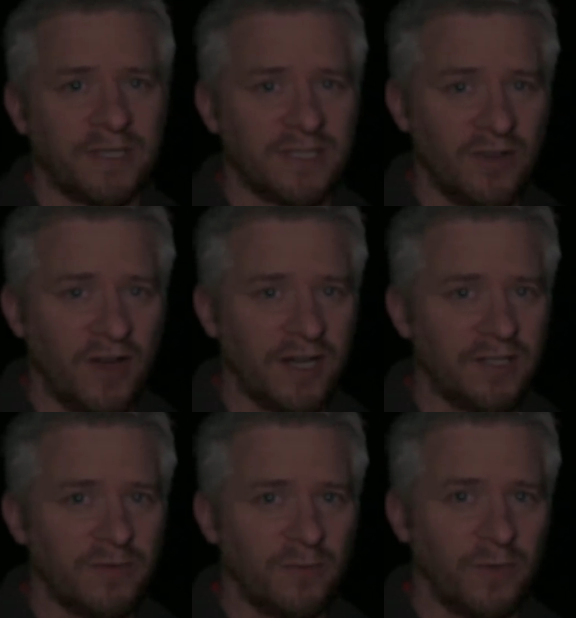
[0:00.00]
But
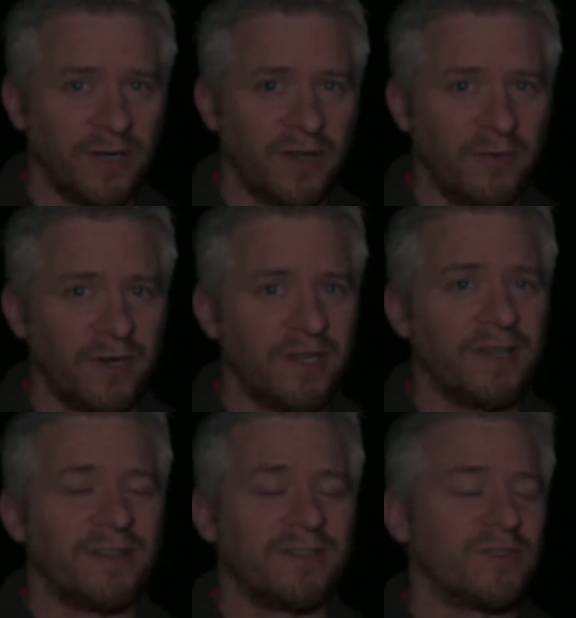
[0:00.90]
tonight we are going
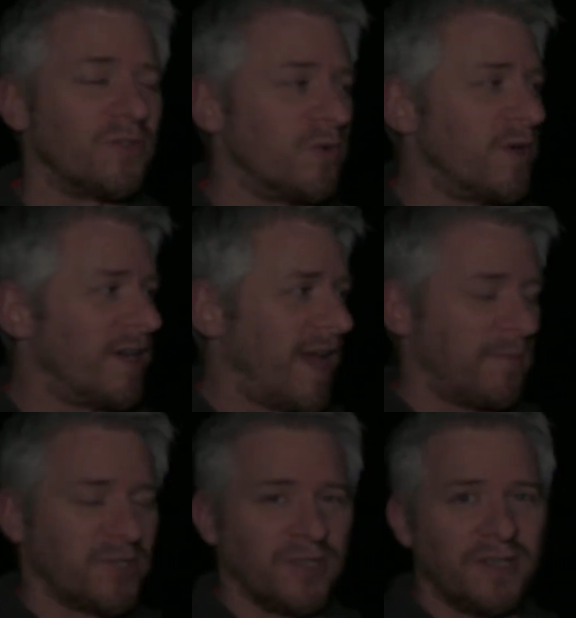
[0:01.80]
to
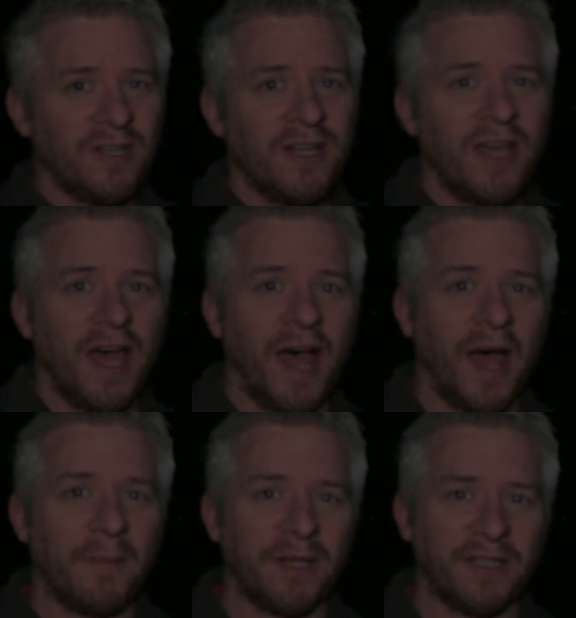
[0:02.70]
capture
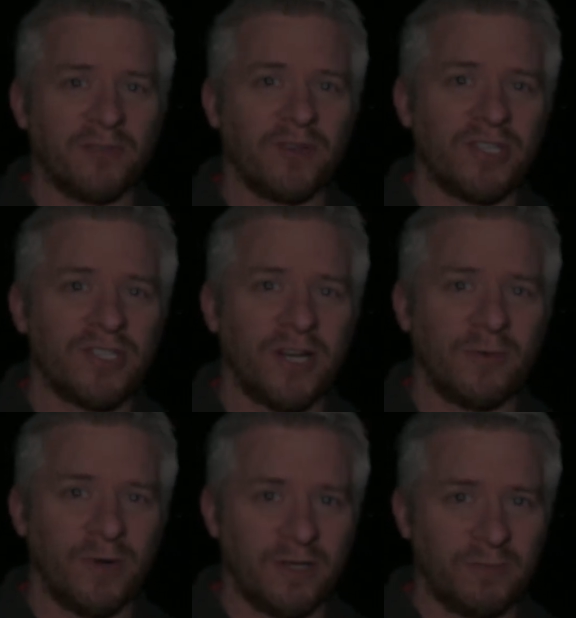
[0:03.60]
um, in the green
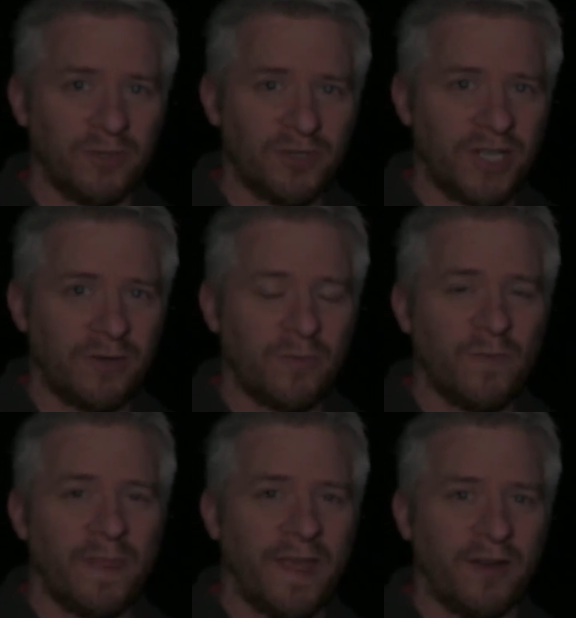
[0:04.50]
channel and the blue channel,
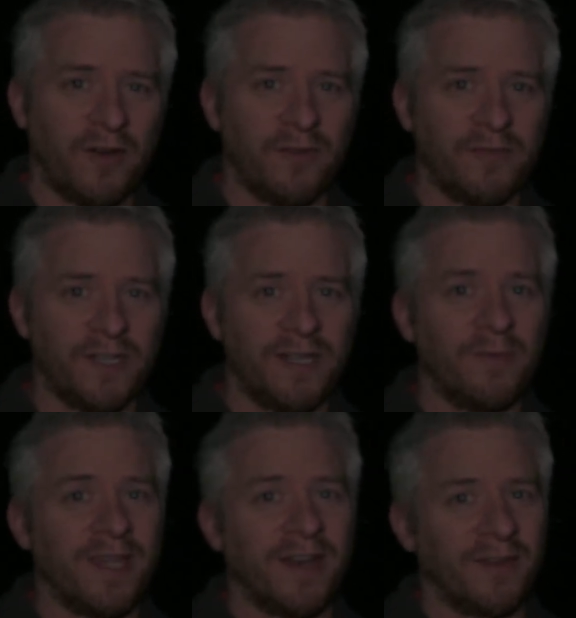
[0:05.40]
and hopefully
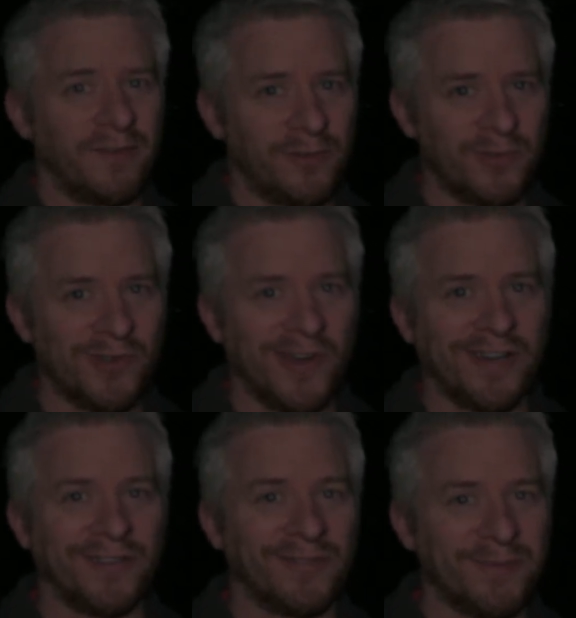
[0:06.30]
we get a good
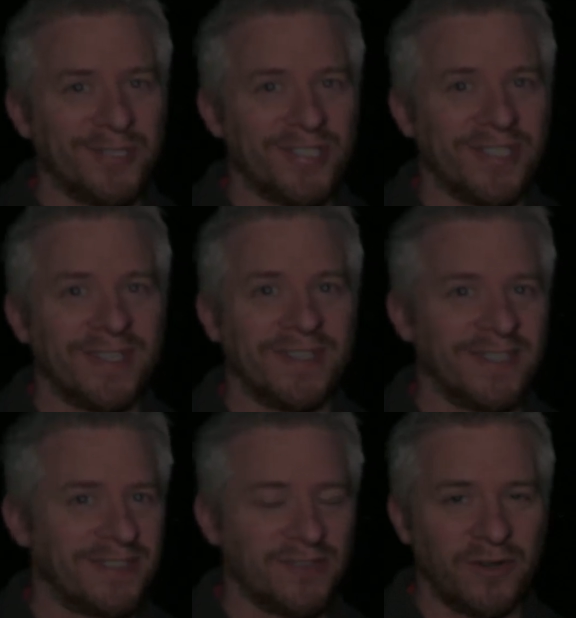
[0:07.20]
night of imaging.
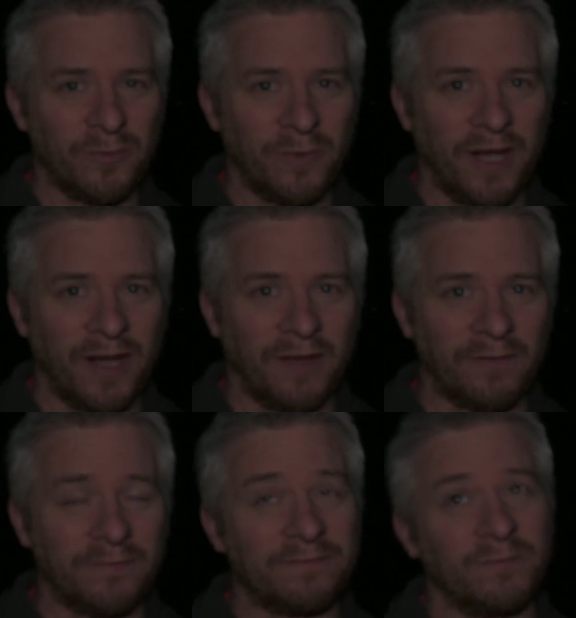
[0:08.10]
There's no,
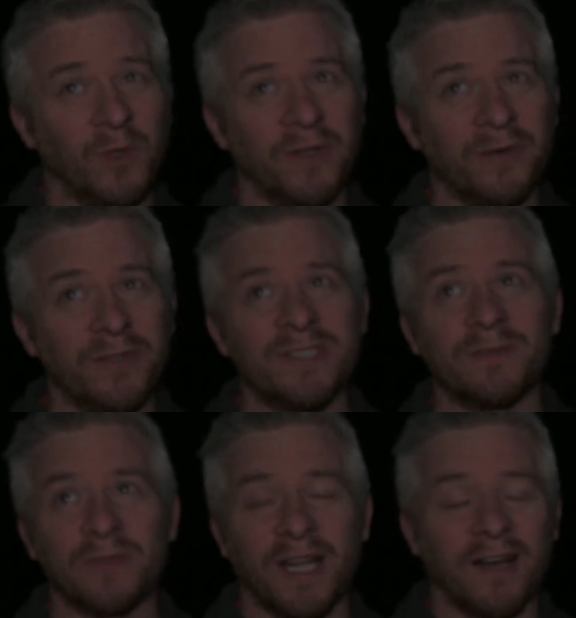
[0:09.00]
uh, well, there is
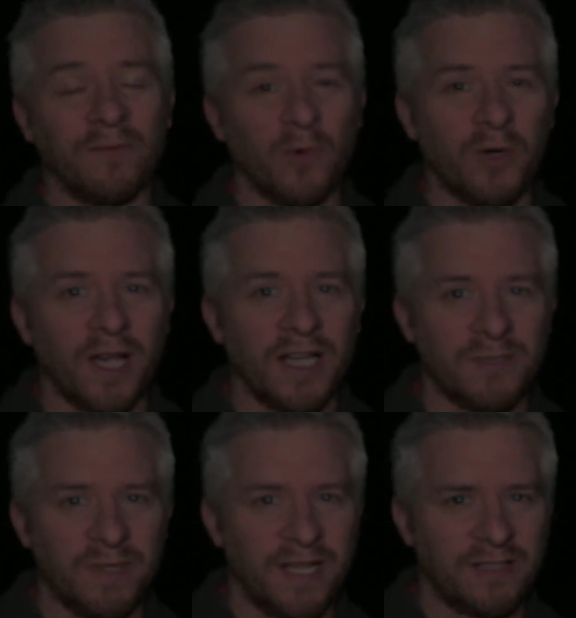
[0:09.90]
some cloud
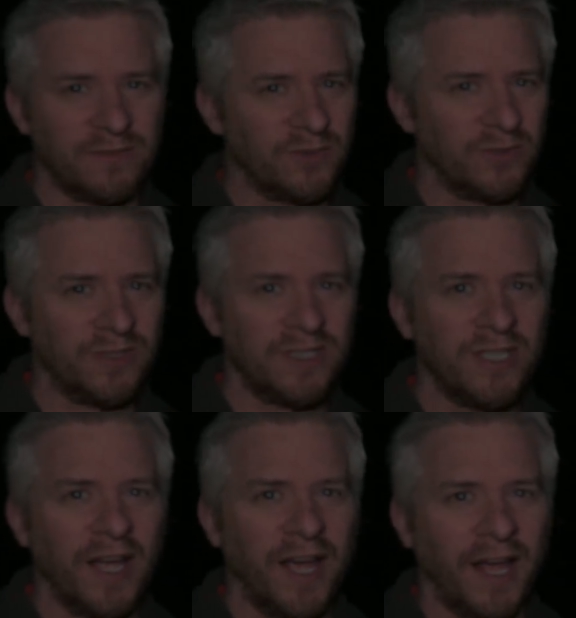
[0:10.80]
forecast, but that's for
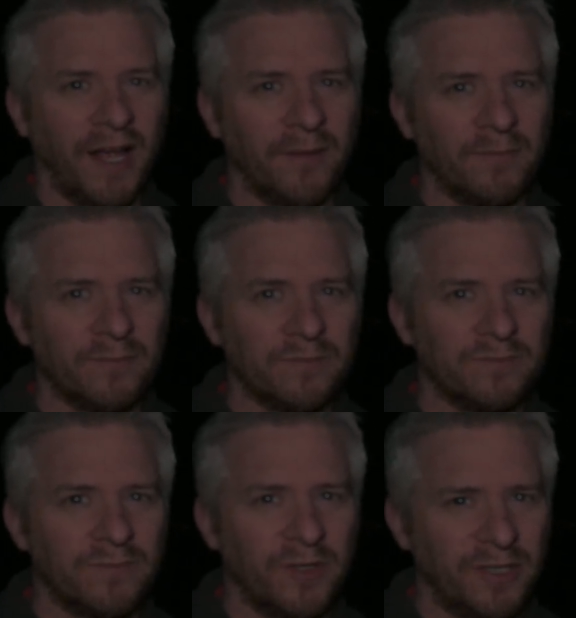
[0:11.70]
um,
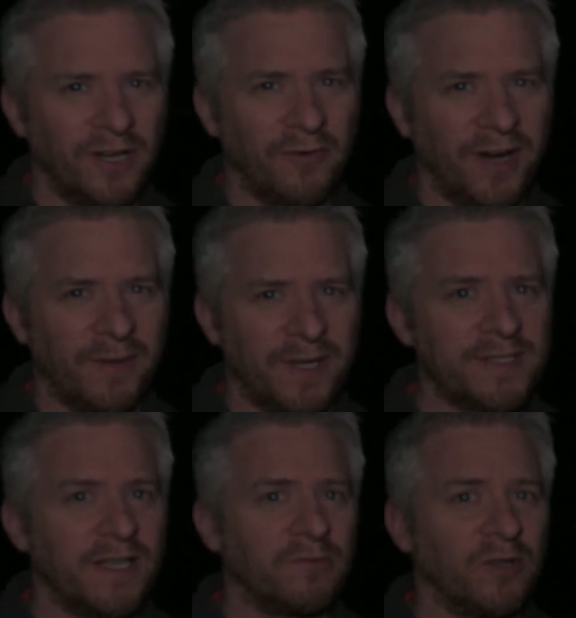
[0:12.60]
you know, around about
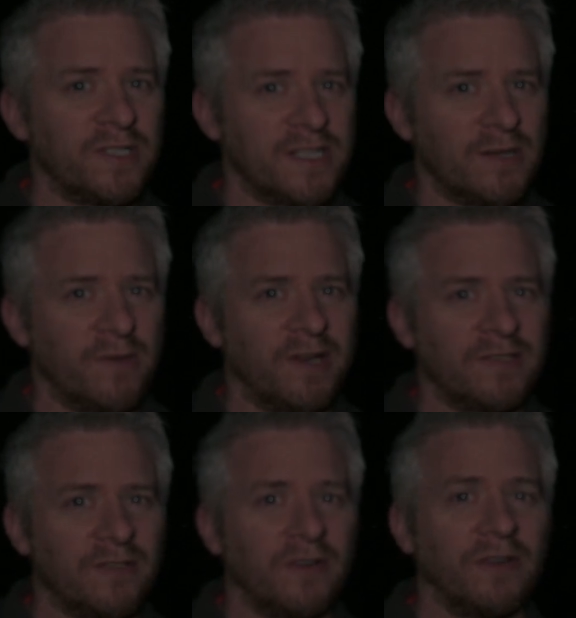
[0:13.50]
sunrise anyway.
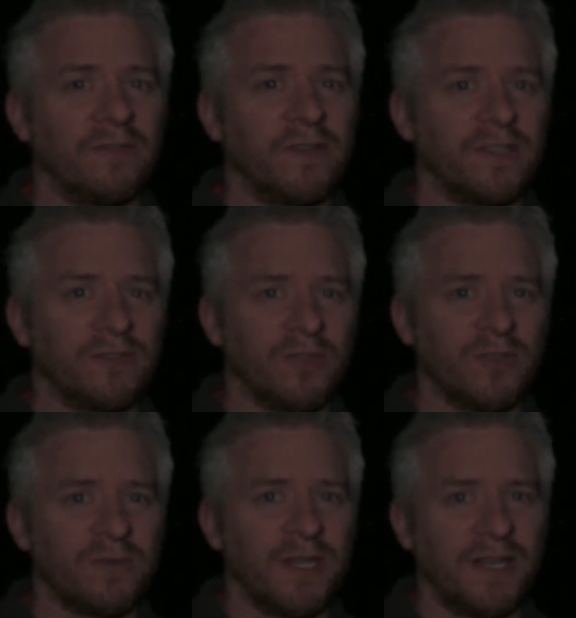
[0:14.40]
So fingers
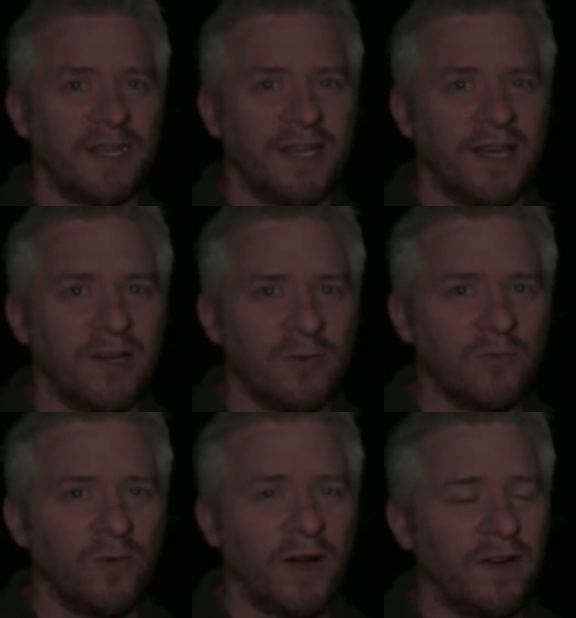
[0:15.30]
crossed we get a uh,
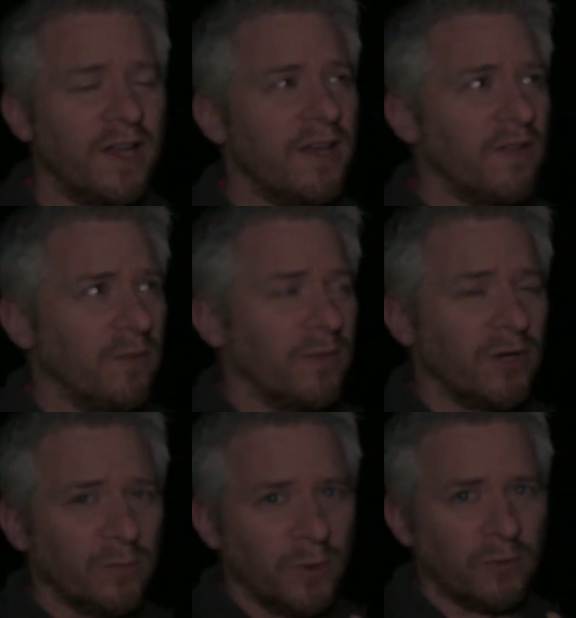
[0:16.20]
good run. The
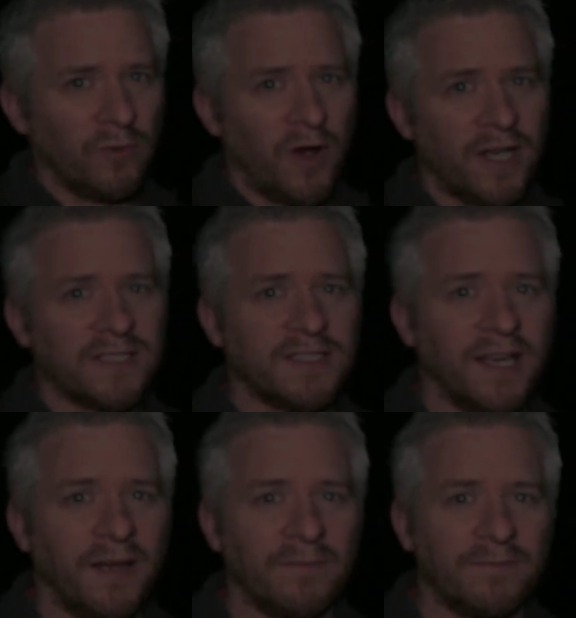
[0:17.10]
moon will rise
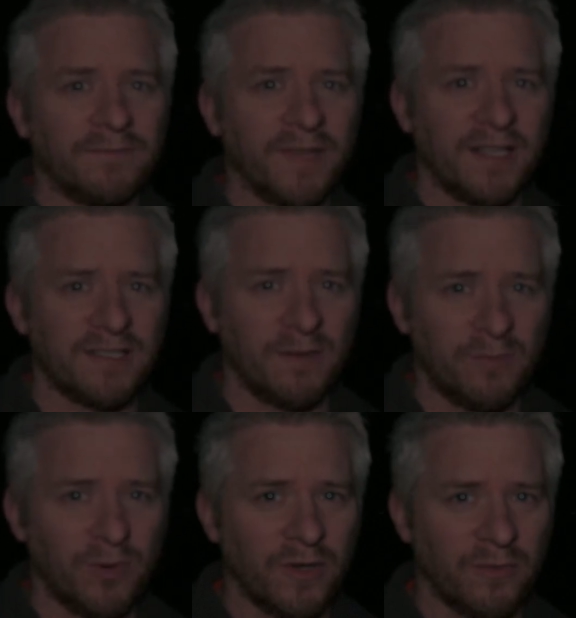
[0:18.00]
um, at some
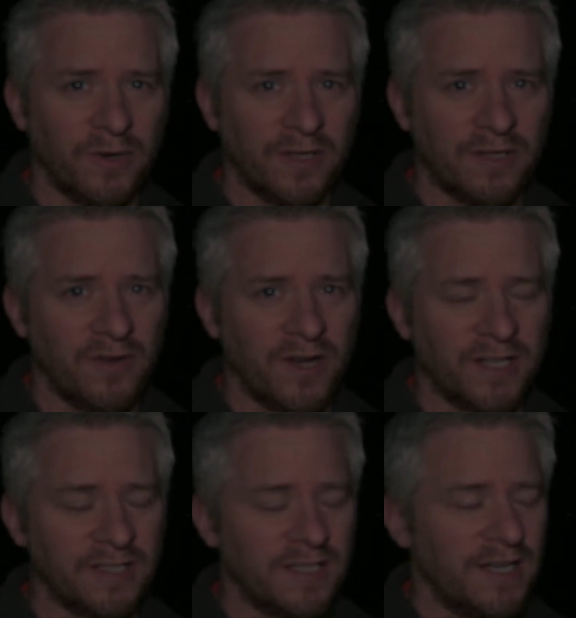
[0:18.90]
point throughout the
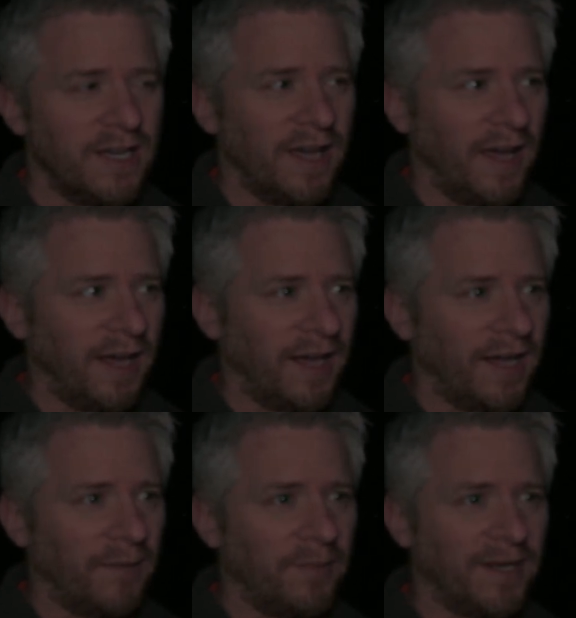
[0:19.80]
night,
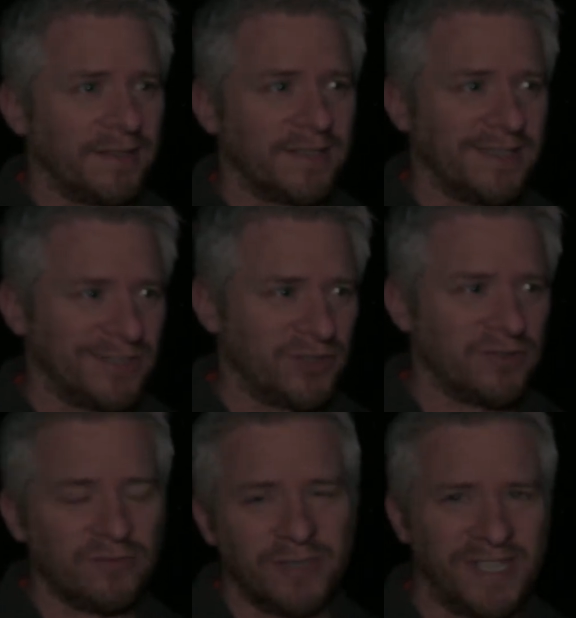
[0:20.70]
uh, but it
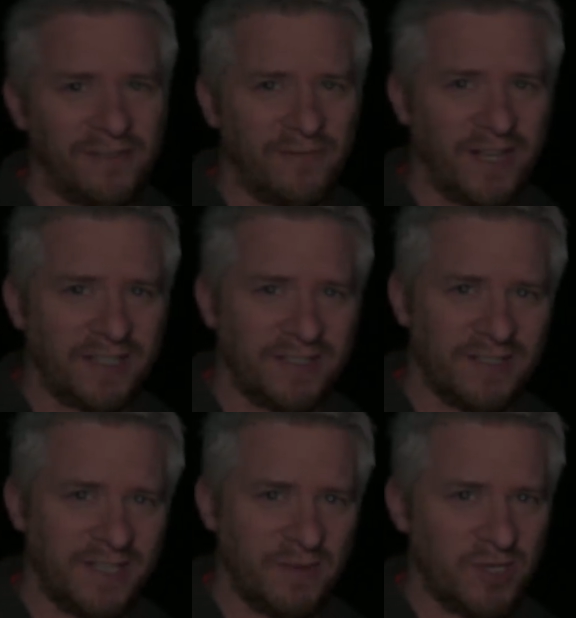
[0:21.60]
shouldn't really affect
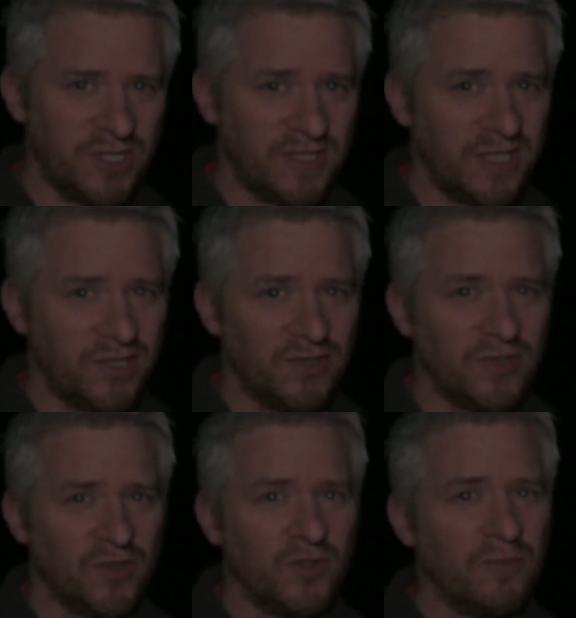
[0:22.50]
the imaging
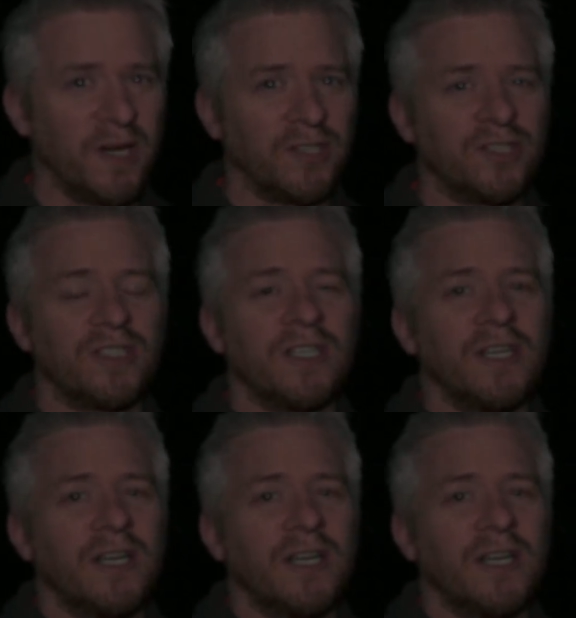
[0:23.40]
session too much.